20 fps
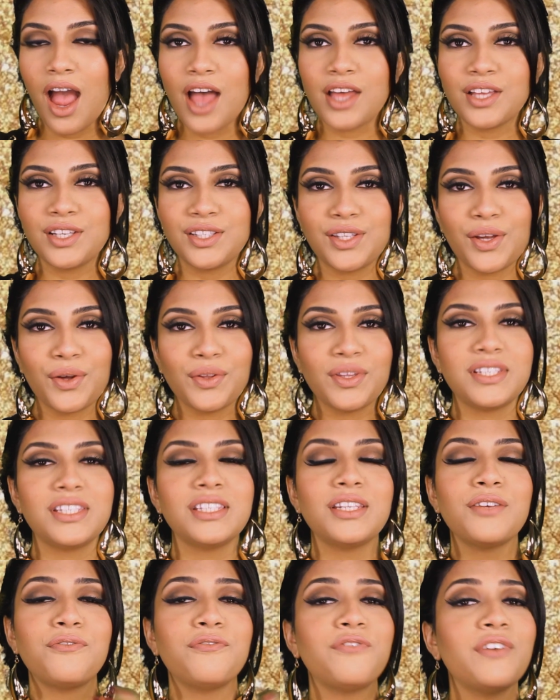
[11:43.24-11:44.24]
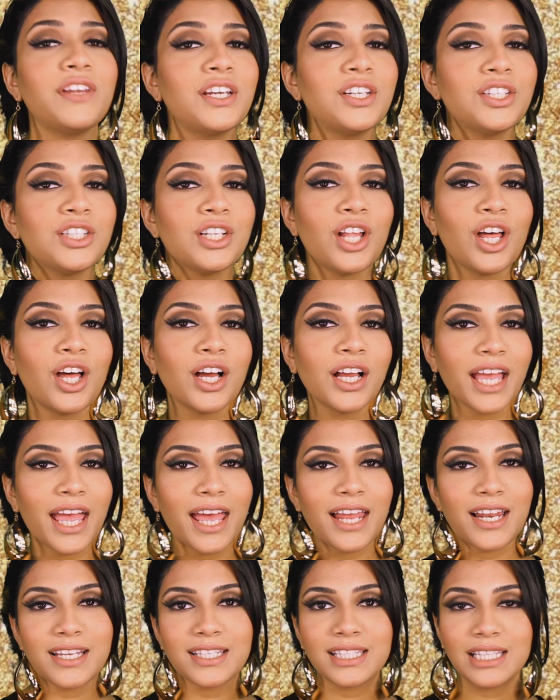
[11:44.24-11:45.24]
So this is the finished look.
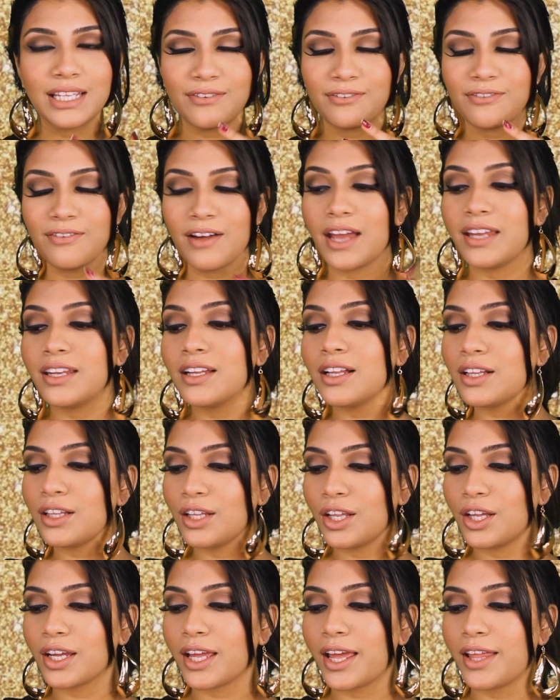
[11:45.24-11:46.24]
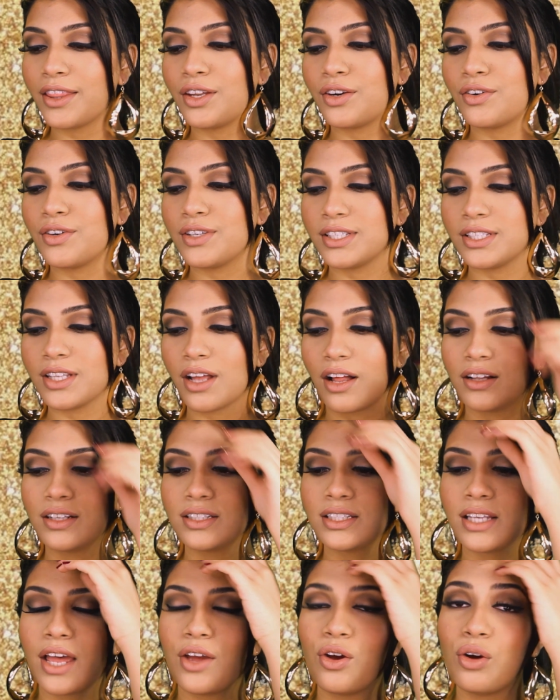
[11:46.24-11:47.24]
It is the final look and the result.
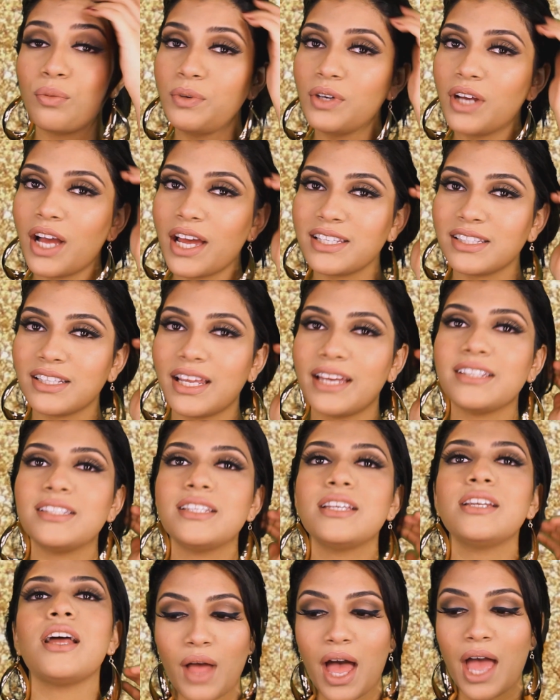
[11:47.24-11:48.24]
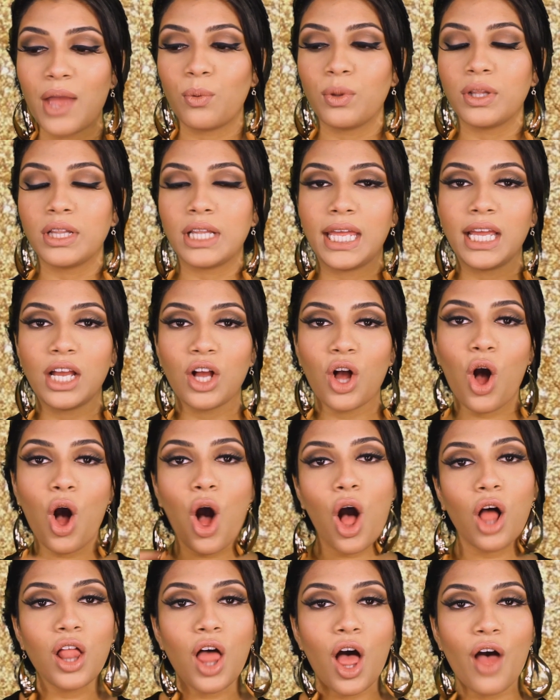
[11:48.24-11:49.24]
I hope you guys liked it. I will link
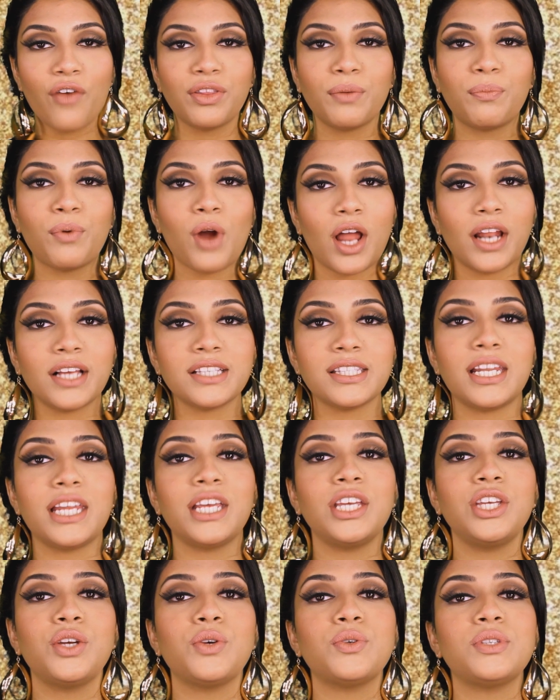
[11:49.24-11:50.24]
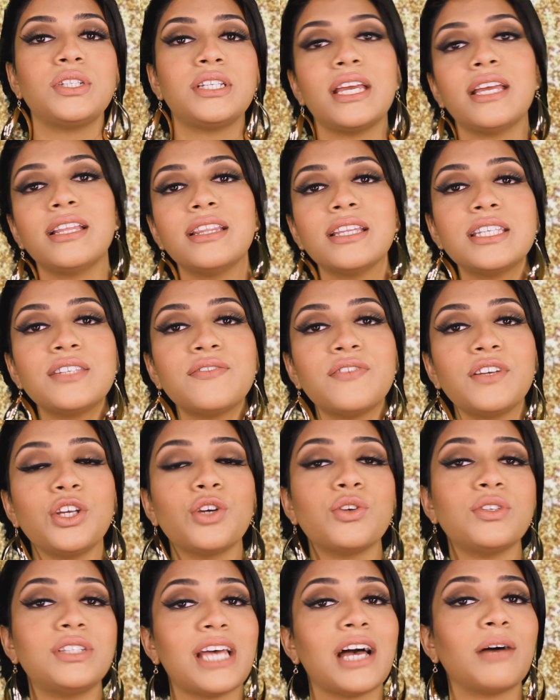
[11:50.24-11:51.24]
all of the products that I used in this video
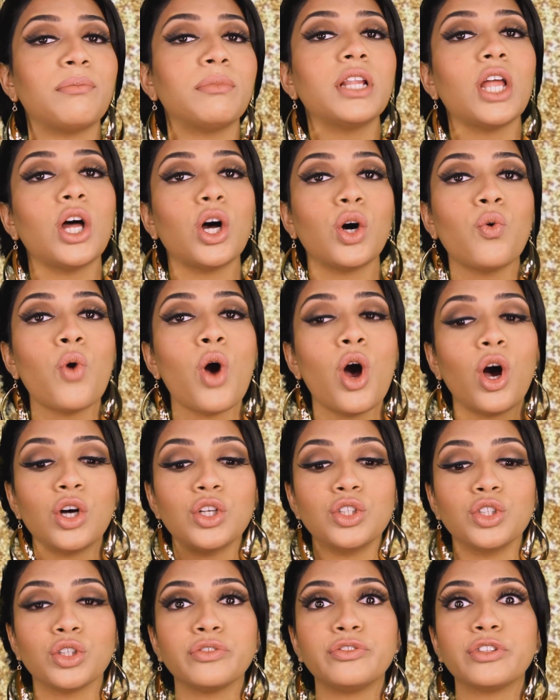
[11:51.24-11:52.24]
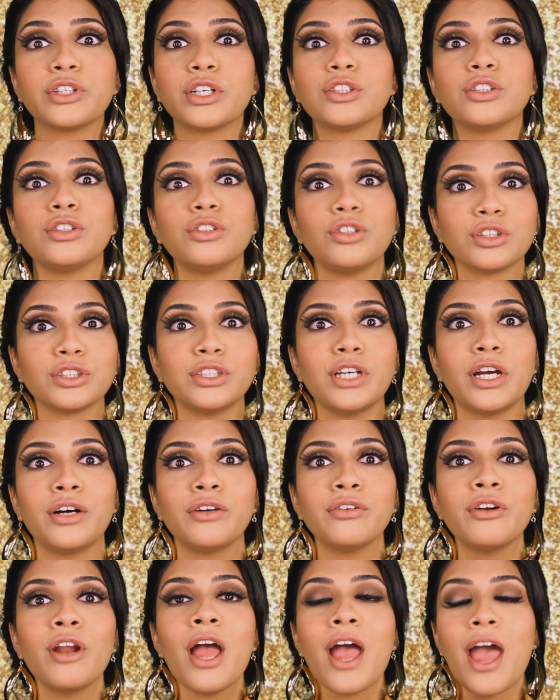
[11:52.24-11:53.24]
down below. Don't forget to look
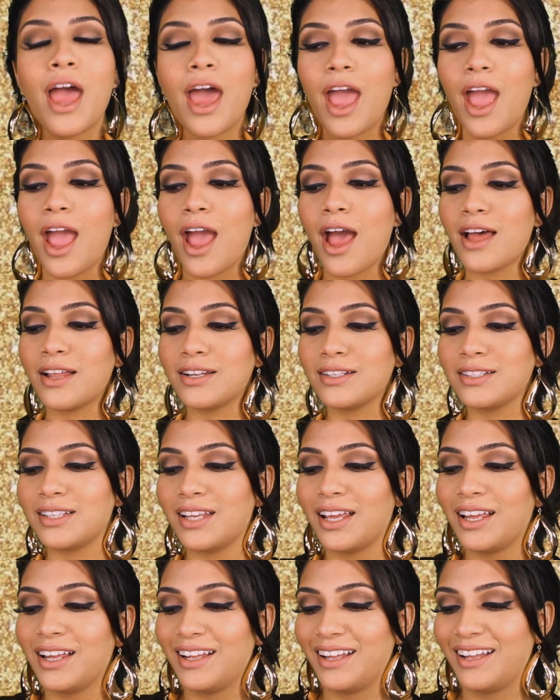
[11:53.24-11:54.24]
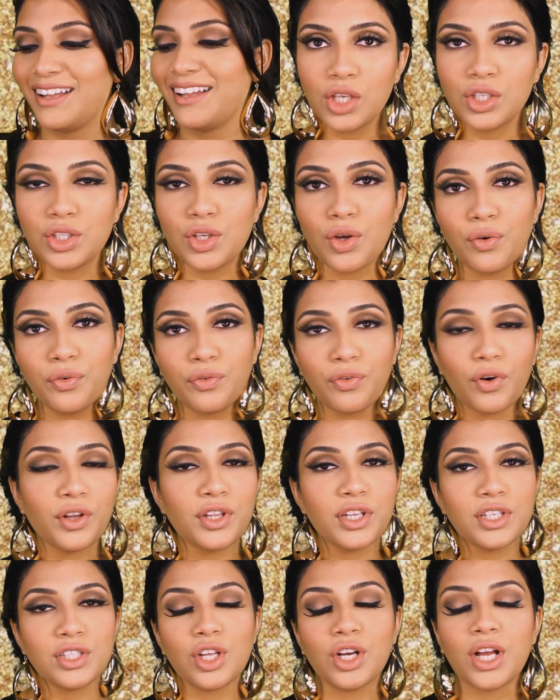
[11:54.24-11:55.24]
down. And so for
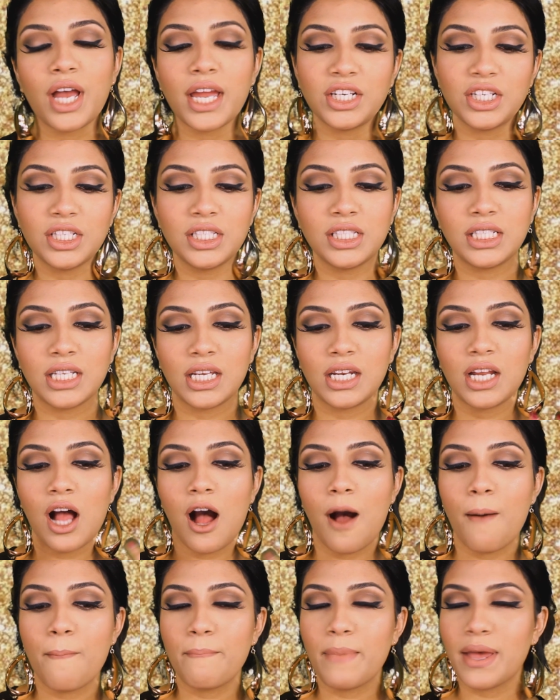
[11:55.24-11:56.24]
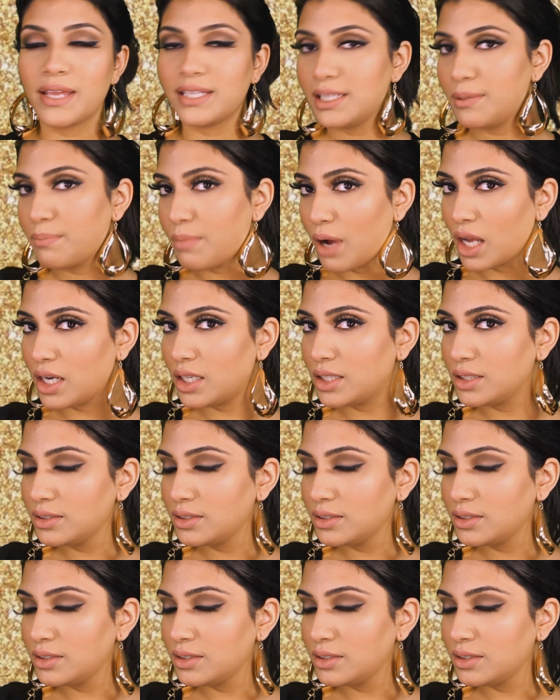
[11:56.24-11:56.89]
this look, I just did a messy bun.